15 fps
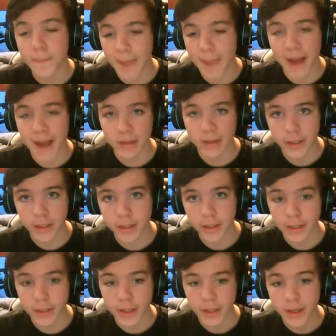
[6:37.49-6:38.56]
backlit.
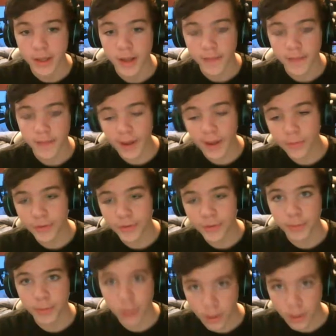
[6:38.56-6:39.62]
And that was
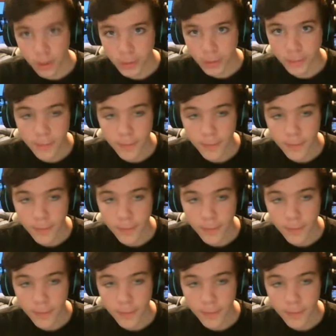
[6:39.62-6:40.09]
the problem.